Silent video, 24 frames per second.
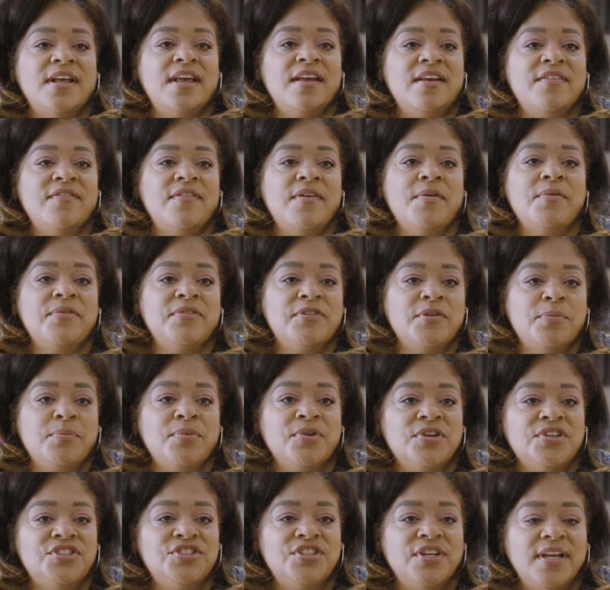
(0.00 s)
I have always
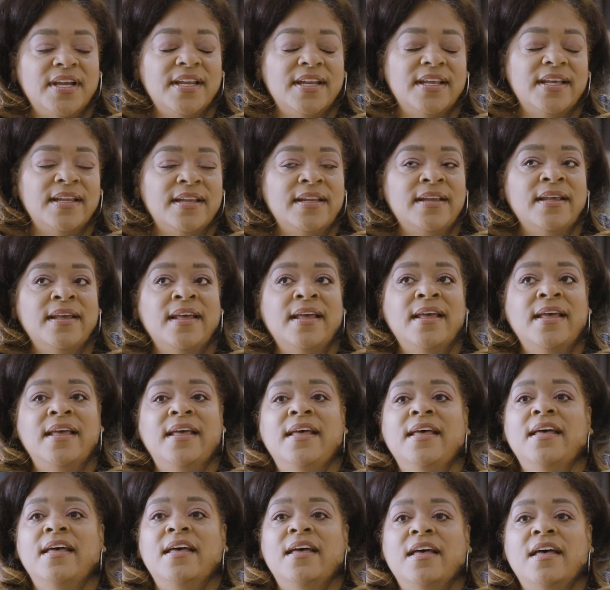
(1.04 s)
appreciated
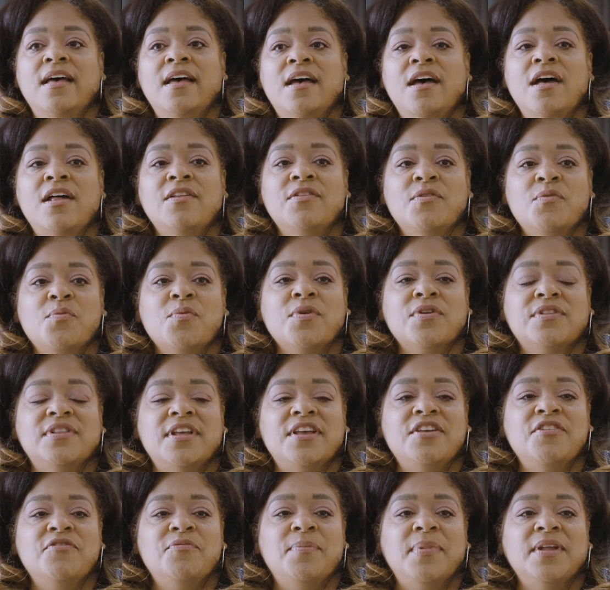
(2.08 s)
all the work
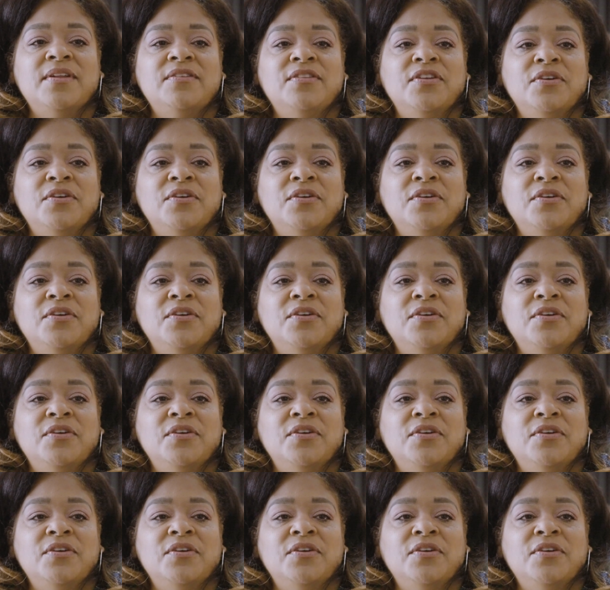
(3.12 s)
that you've been